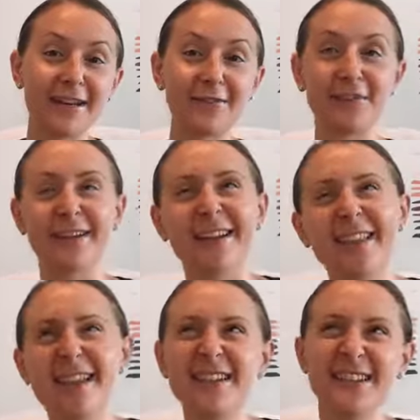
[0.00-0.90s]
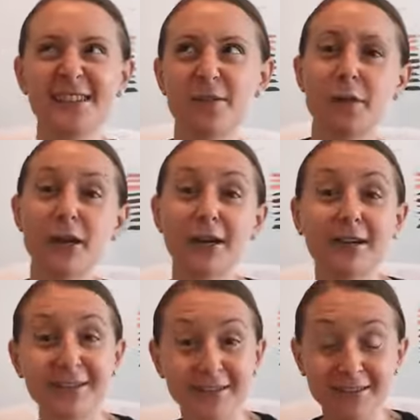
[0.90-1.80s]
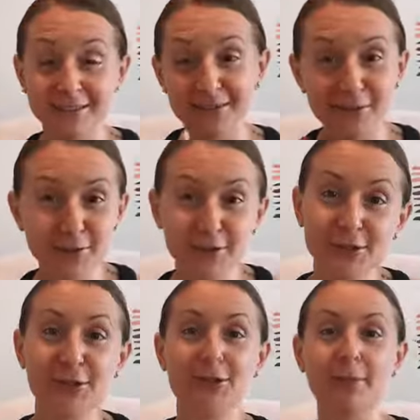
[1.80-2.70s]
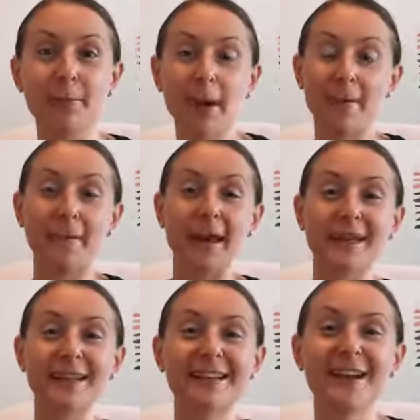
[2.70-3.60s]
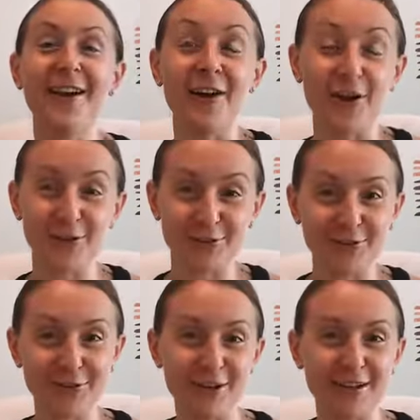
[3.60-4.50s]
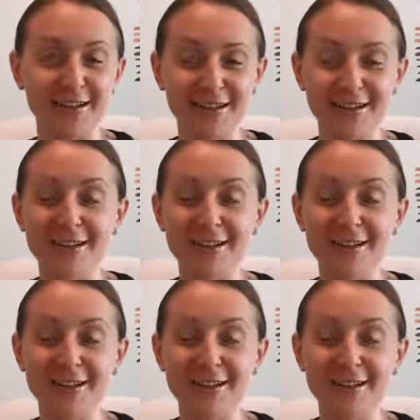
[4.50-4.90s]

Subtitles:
And if you're like, that doesn't work, search some PubMed articles on it.